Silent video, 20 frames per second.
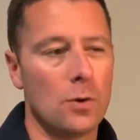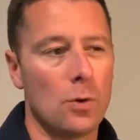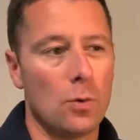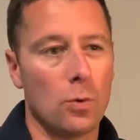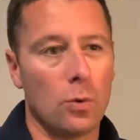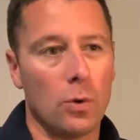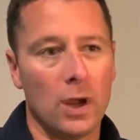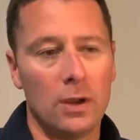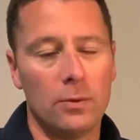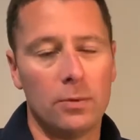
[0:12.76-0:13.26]

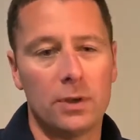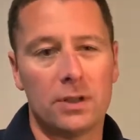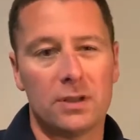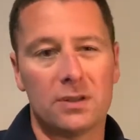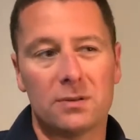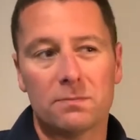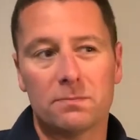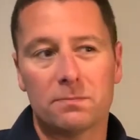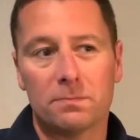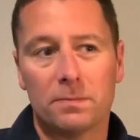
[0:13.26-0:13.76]
Why
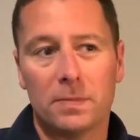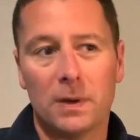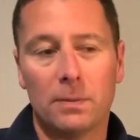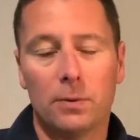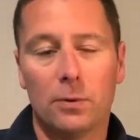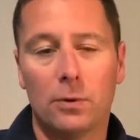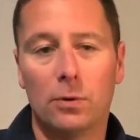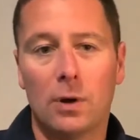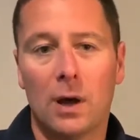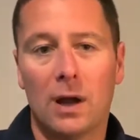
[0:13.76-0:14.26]
would
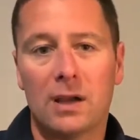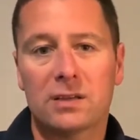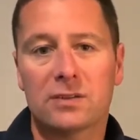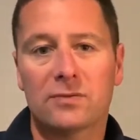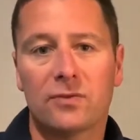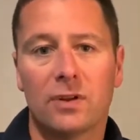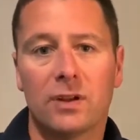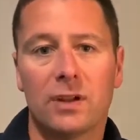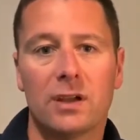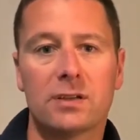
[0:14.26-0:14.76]
people
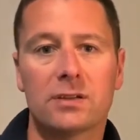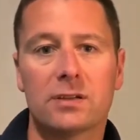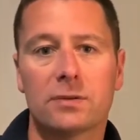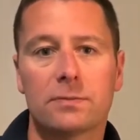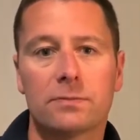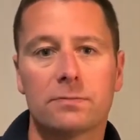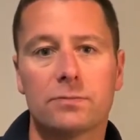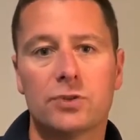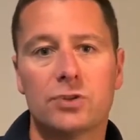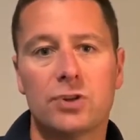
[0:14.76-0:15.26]
ask for
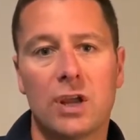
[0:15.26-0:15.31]
this?